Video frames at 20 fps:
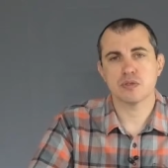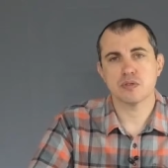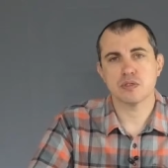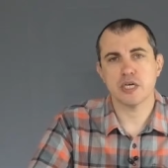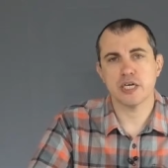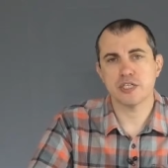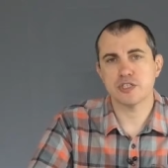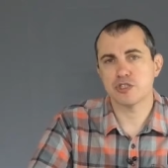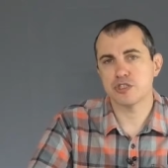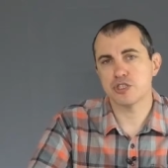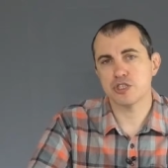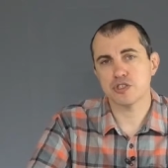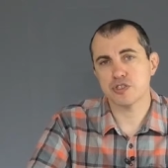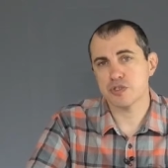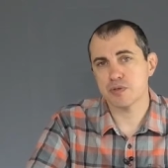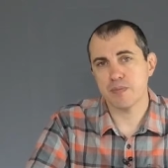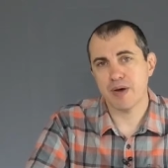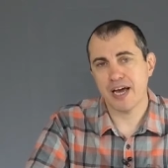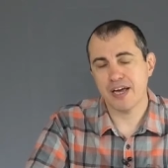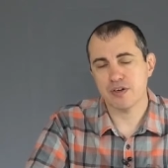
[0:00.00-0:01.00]
It's just
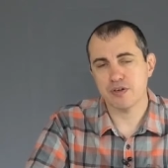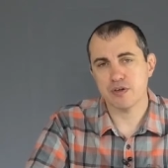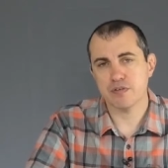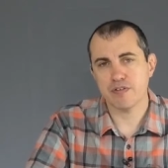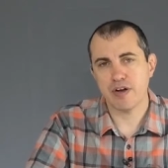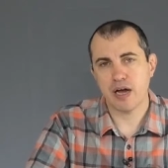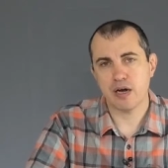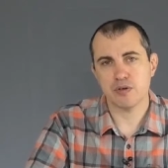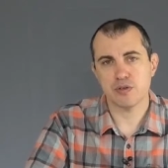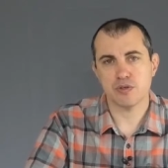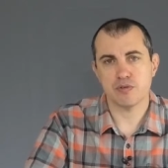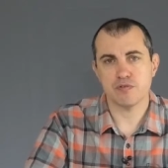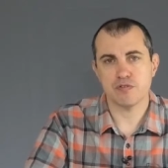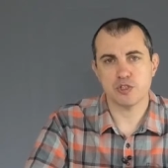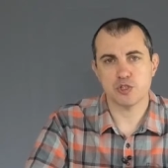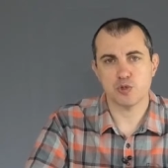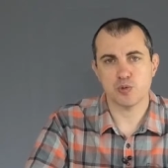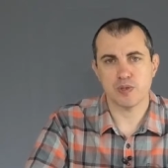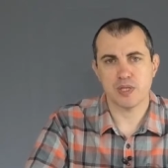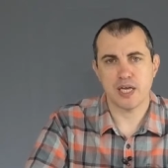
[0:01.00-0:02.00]
a matter of how you
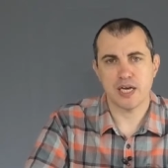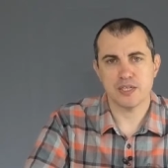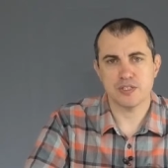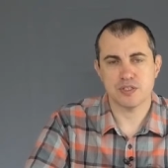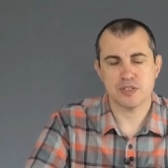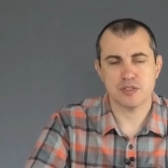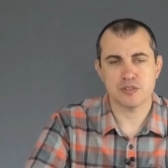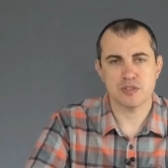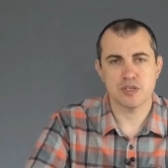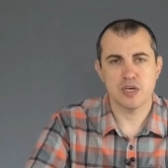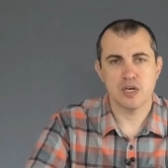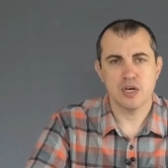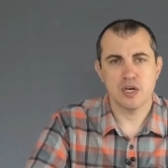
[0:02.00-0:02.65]
visualize it.